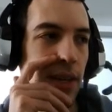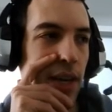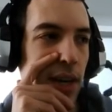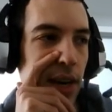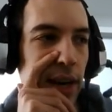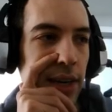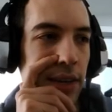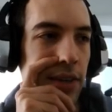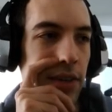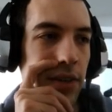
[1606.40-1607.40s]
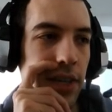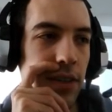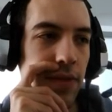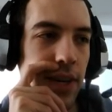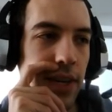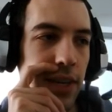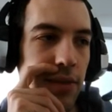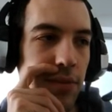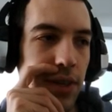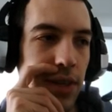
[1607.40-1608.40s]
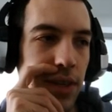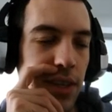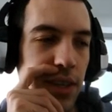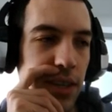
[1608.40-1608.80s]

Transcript: likely gonna look into that a little more